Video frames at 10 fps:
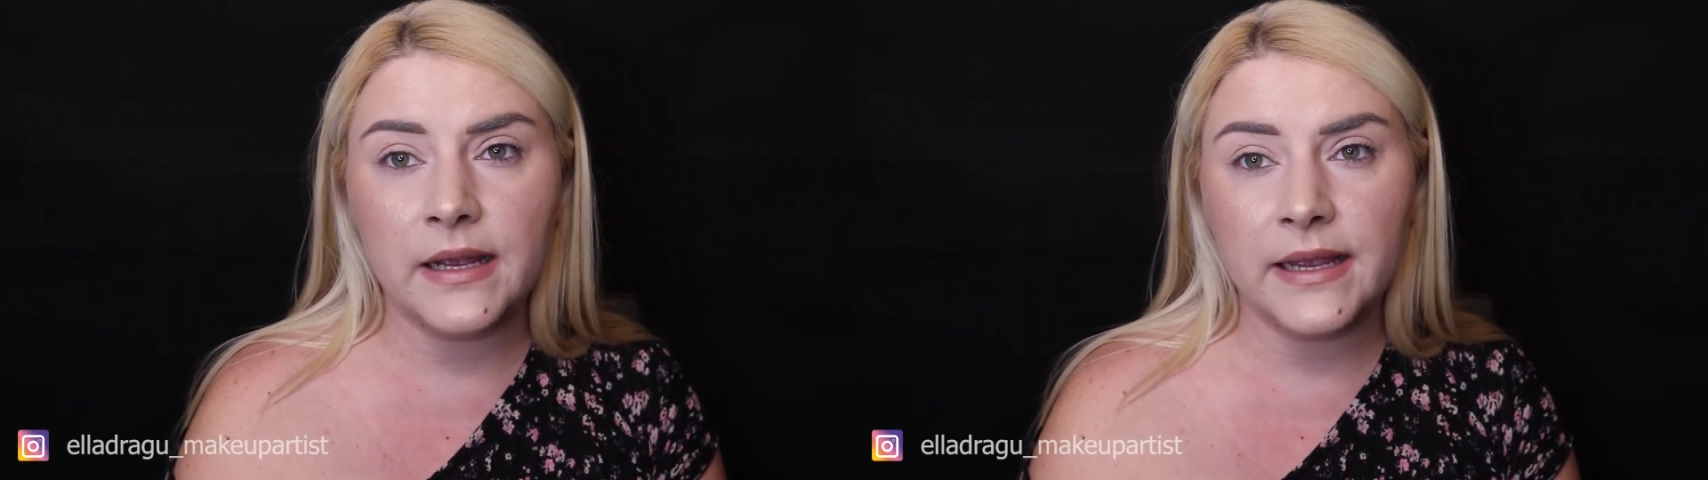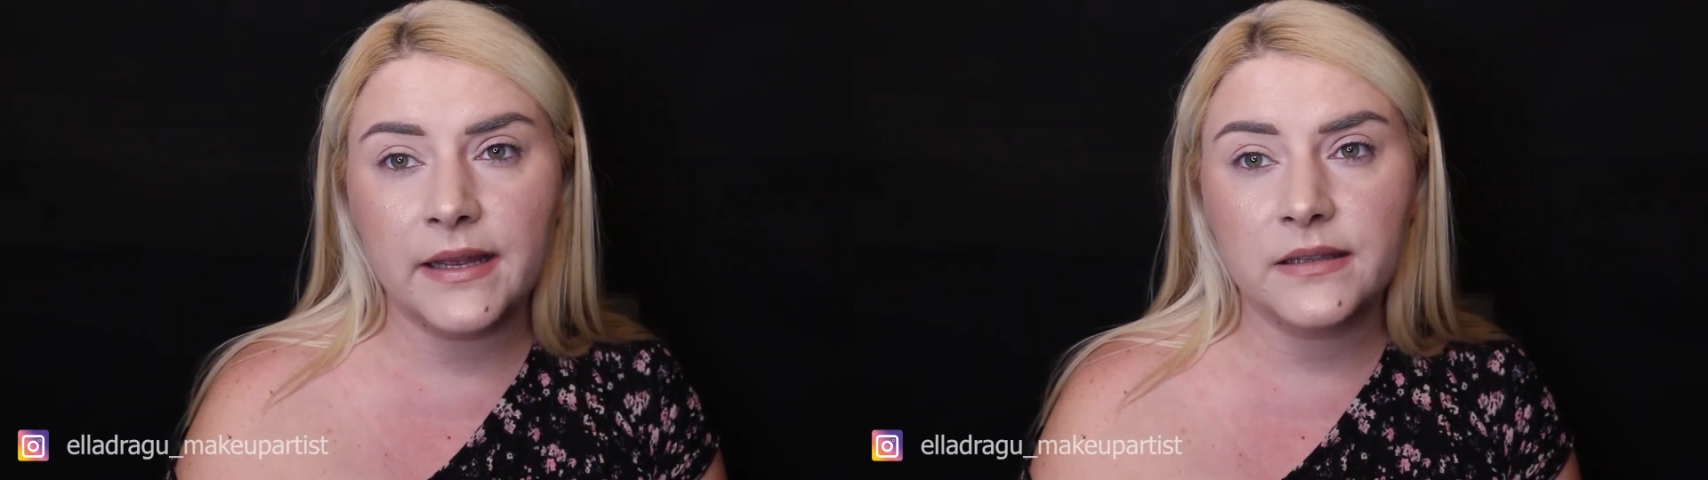
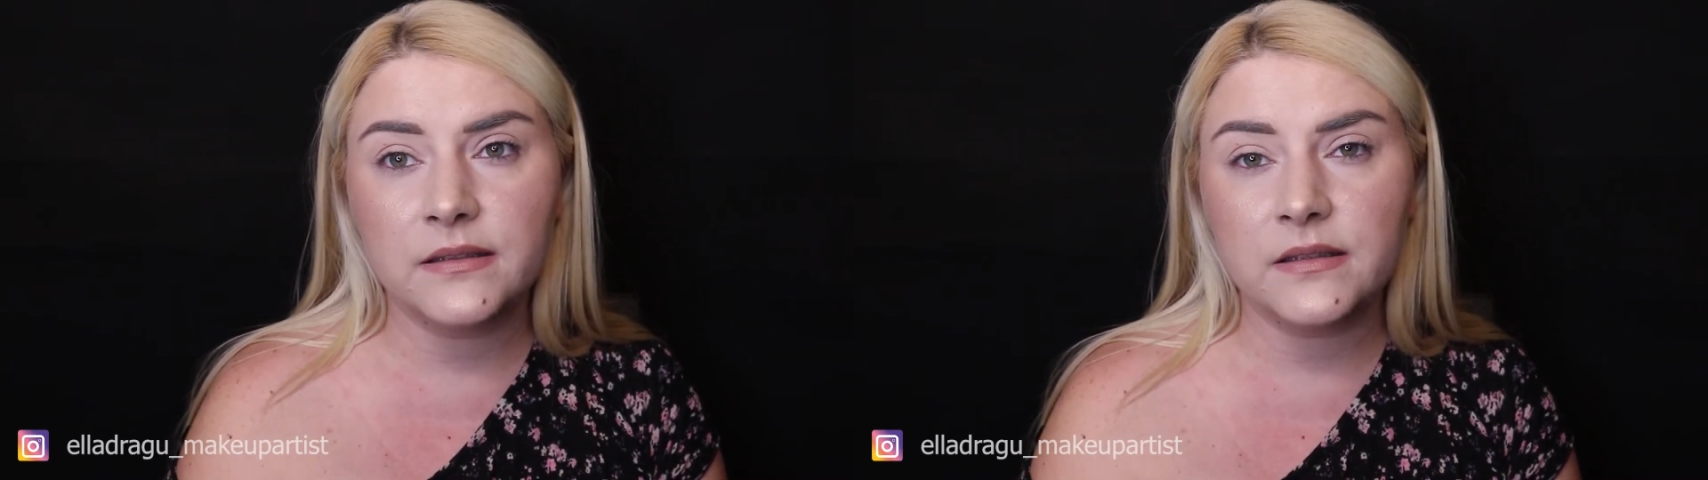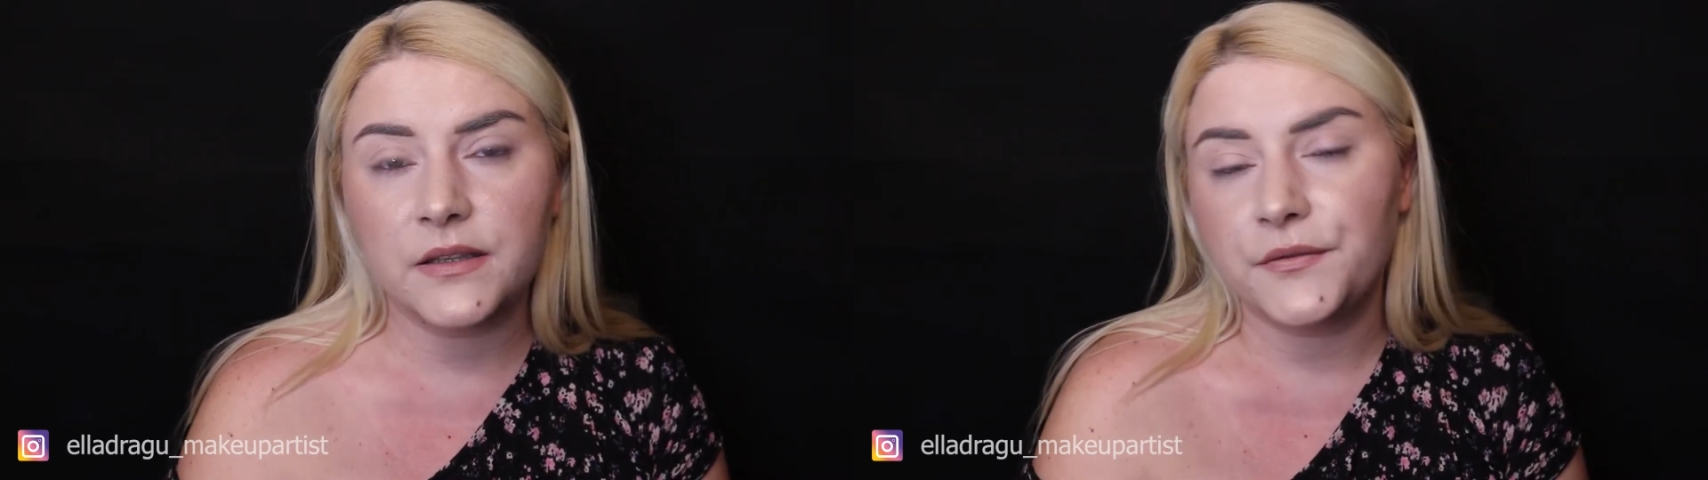
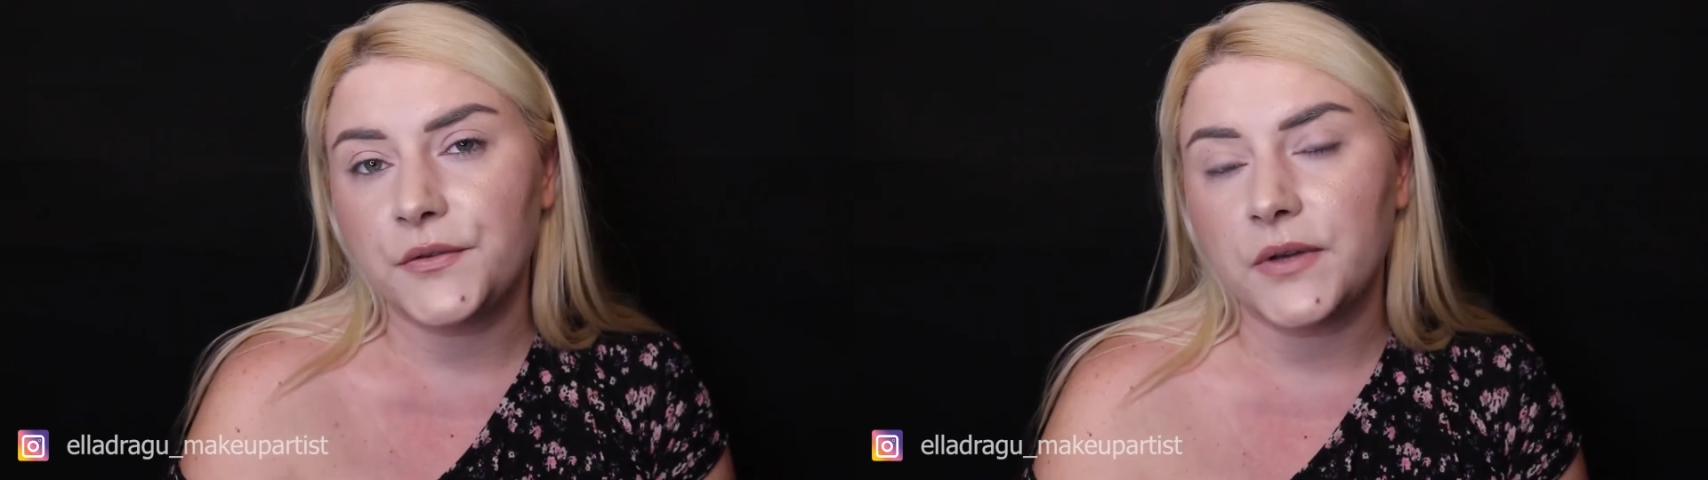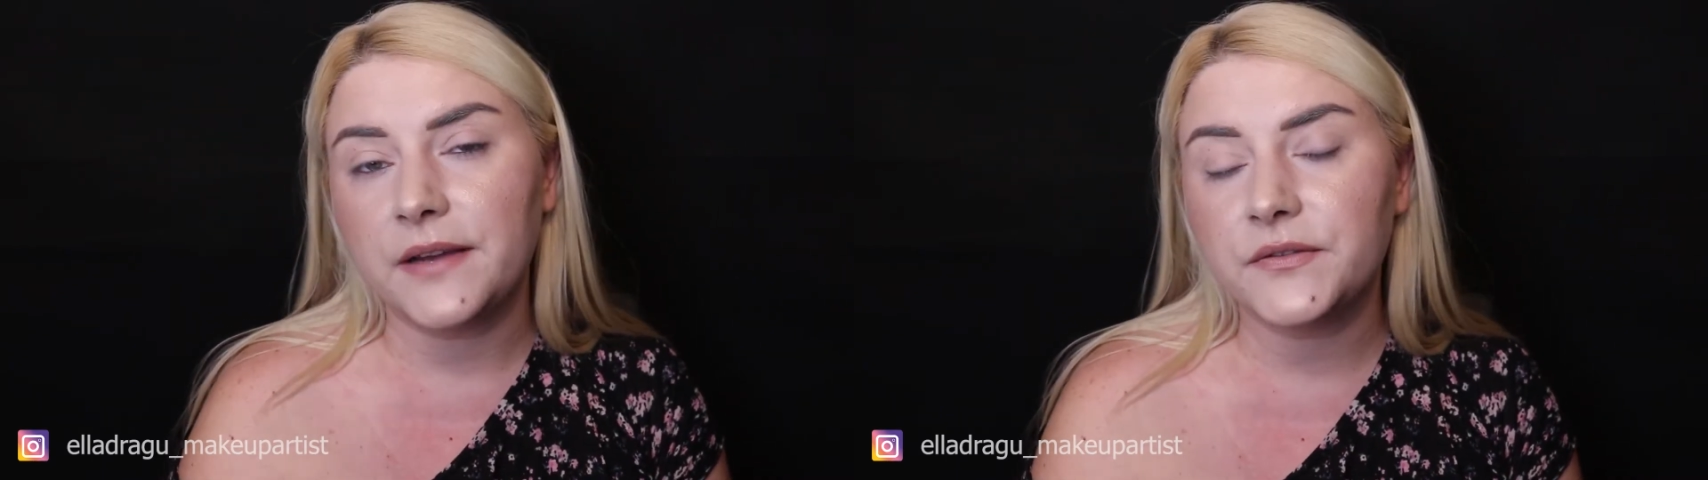and if
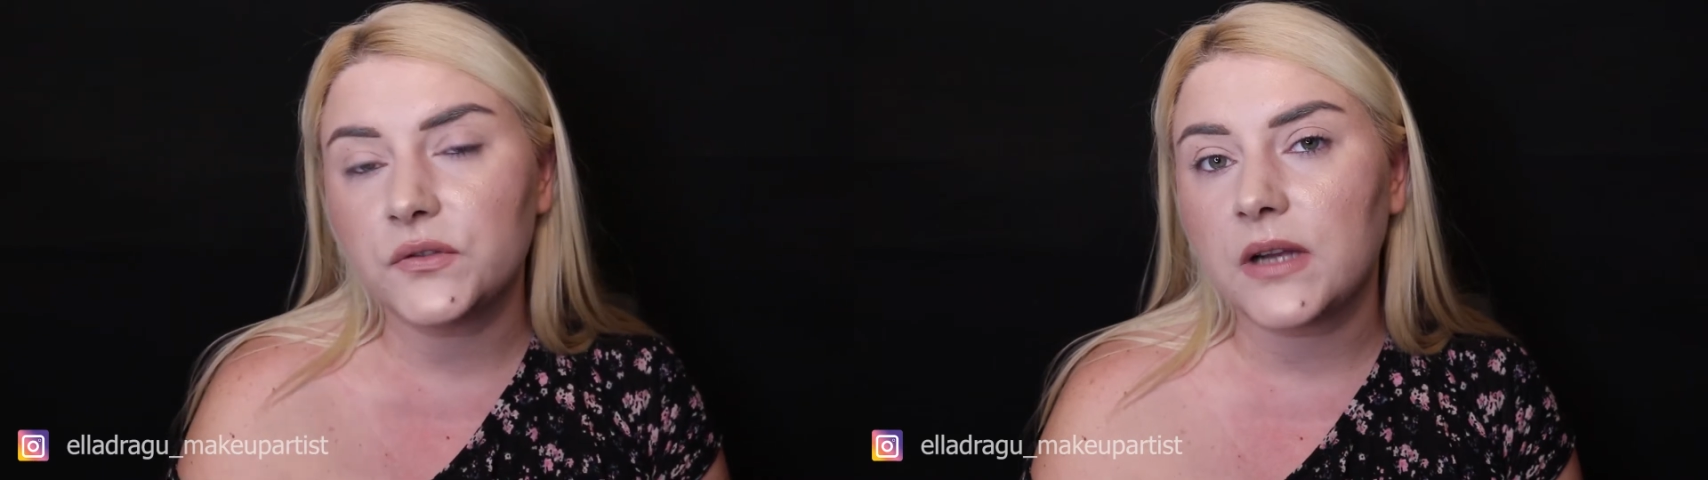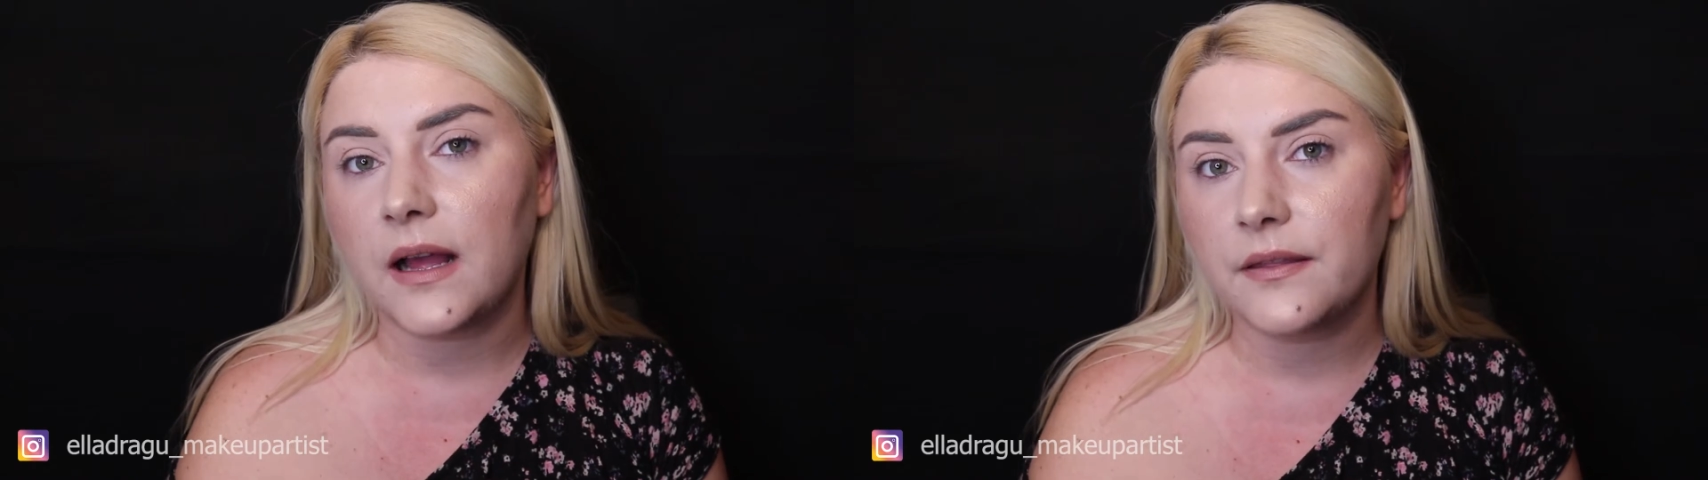you have
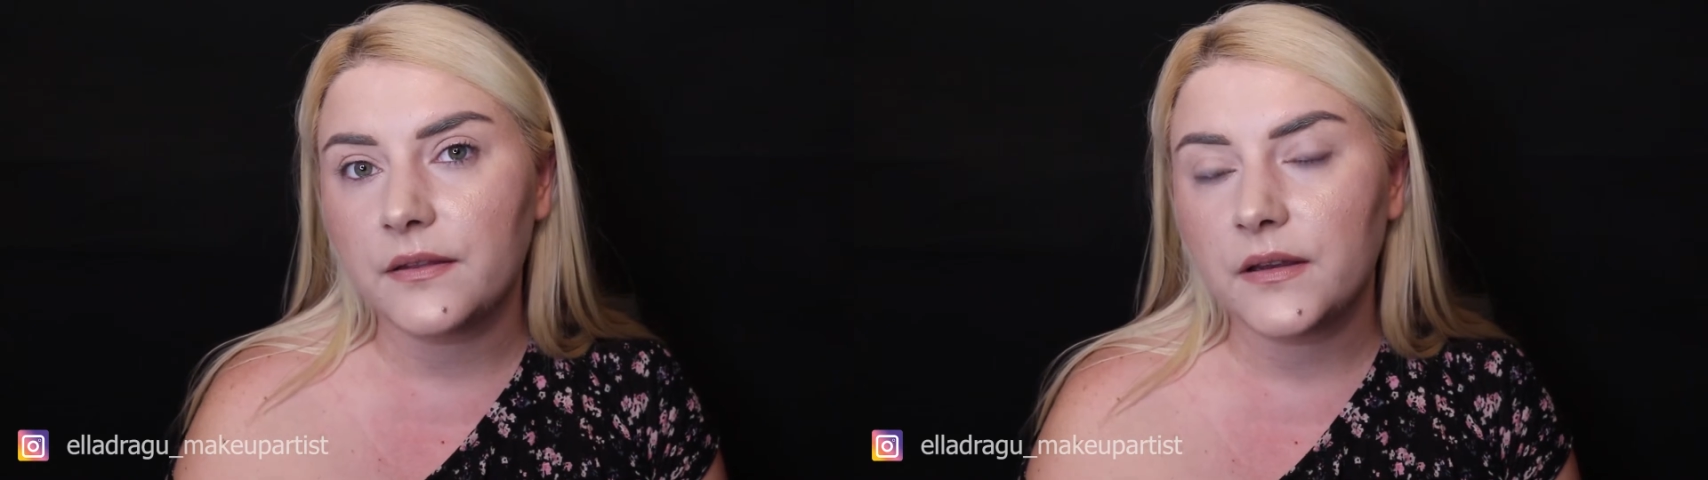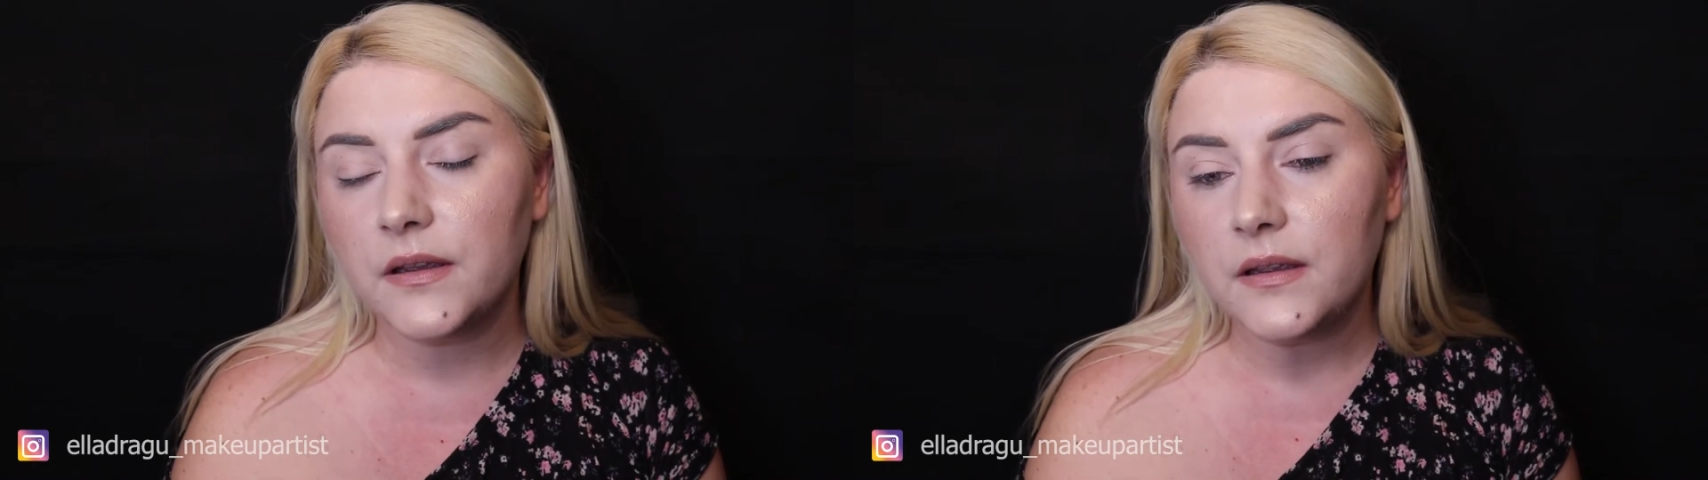to cut